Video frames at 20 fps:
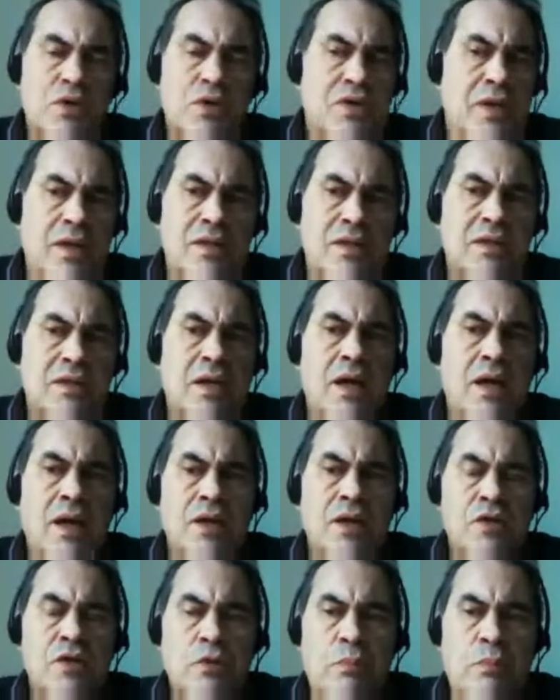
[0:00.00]
say that
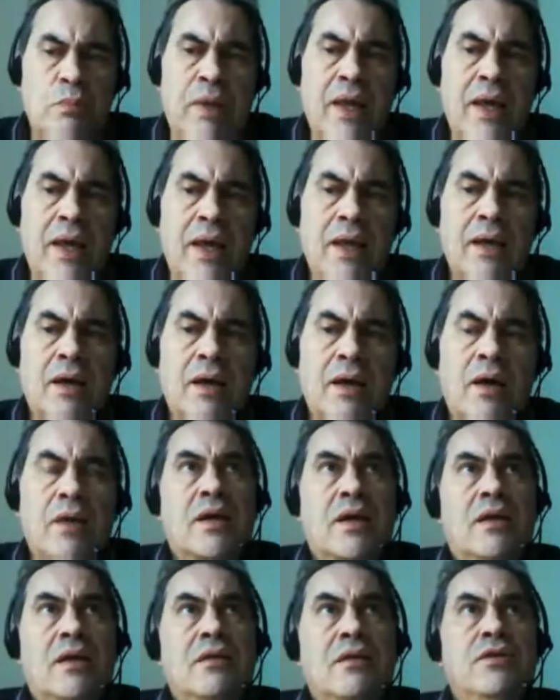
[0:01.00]
science and play are
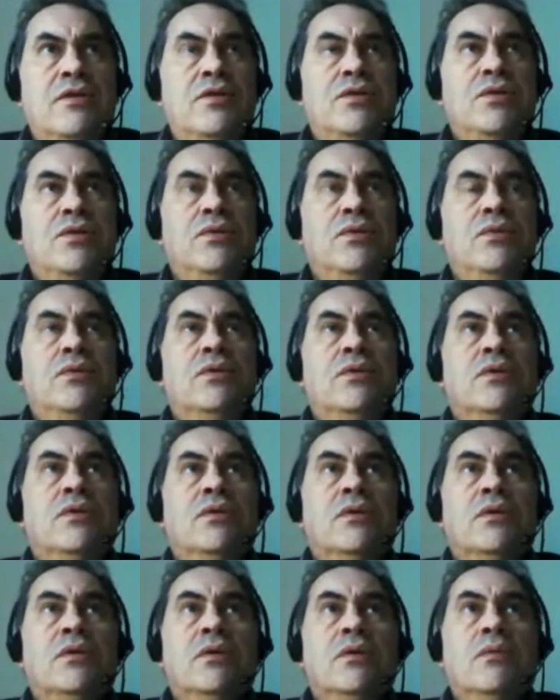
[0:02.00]
the kind of the two
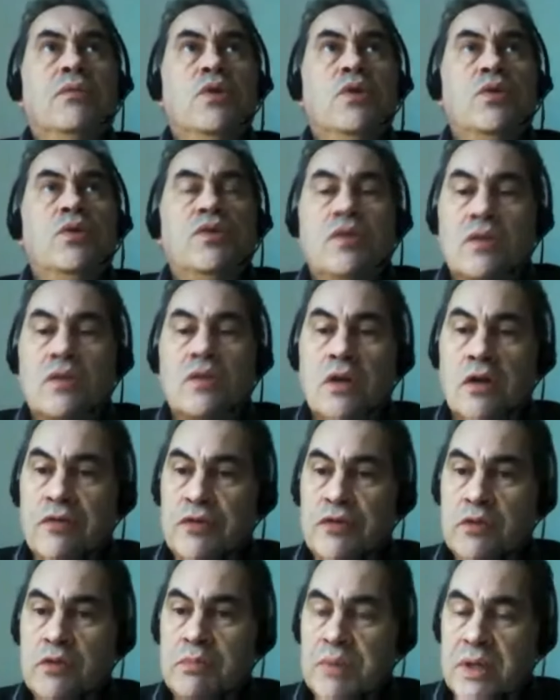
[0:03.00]
mutant
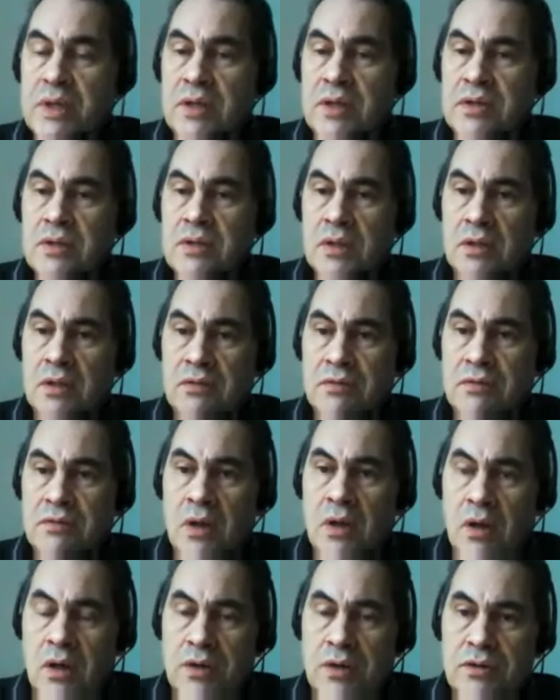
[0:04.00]
offsprings of
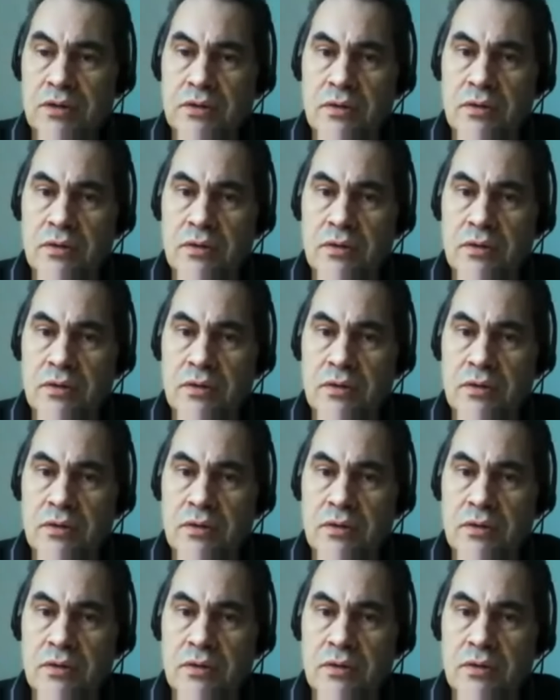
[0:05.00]
art.